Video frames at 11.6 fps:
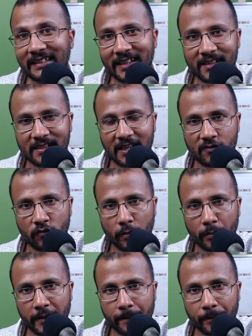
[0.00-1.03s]
stars for
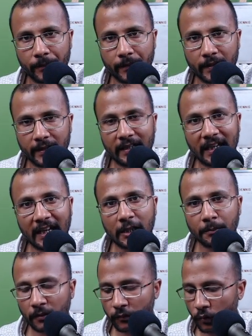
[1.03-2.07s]
me. In line
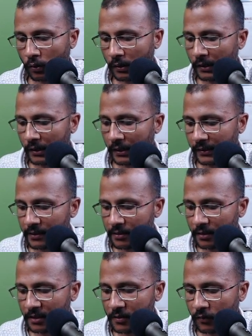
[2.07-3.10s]
number 4, this
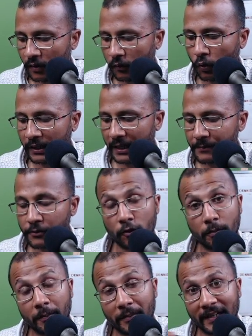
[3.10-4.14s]
runs for 4 times, so it will
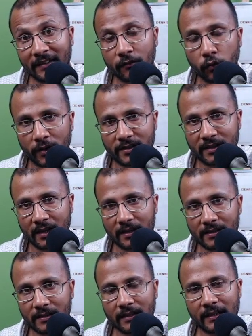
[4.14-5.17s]
be printing 4
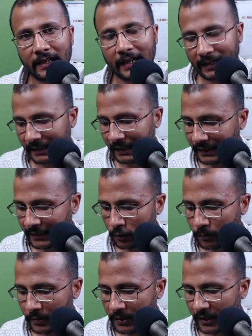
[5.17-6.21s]
stars, and then it will
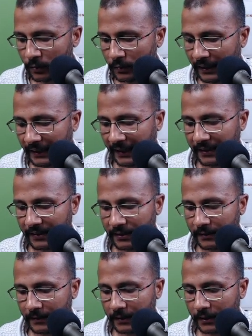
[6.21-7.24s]
print a new line character.
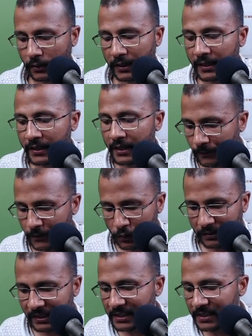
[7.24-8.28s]
Okay, so
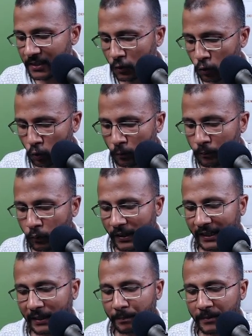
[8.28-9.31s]
this loop will
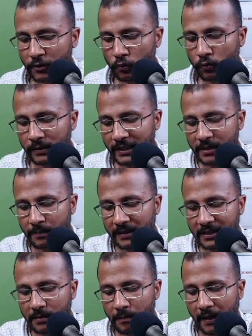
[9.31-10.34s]
help me to display
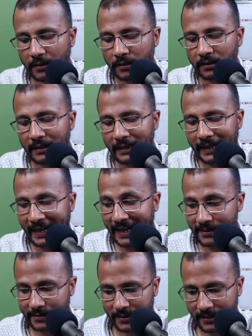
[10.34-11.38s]
this pattern
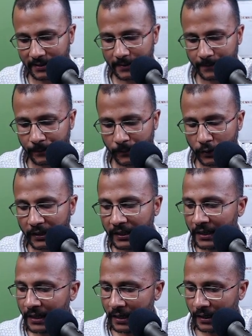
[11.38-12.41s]
as it is. Okay,
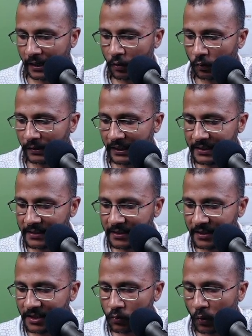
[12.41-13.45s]
now let's
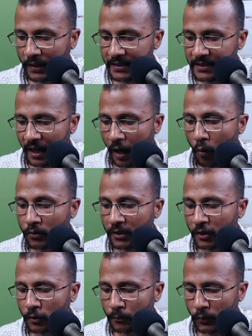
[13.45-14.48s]
discuss what is the outer
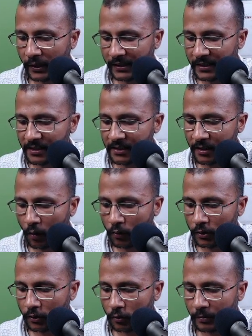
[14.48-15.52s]
loop doing. This is the
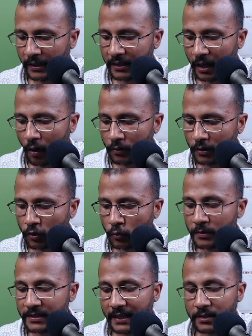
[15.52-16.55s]
outer loop, right? Outer loop
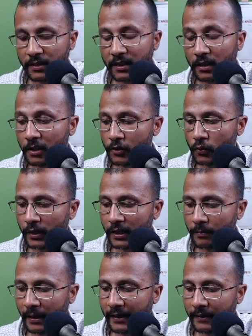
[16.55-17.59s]
is actually controlling
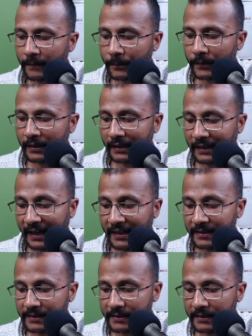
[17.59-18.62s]
my
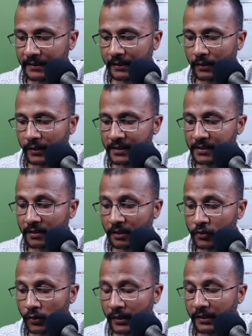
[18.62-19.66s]
lines. Okay, it's
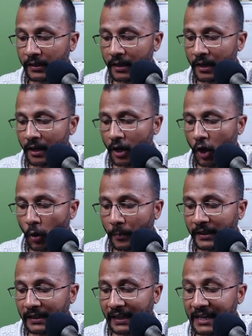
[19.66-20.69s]
controlling how
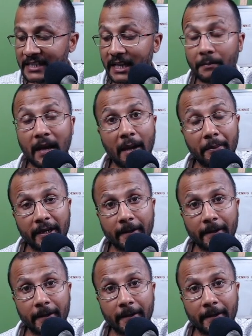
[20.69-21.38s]
many lines I am having.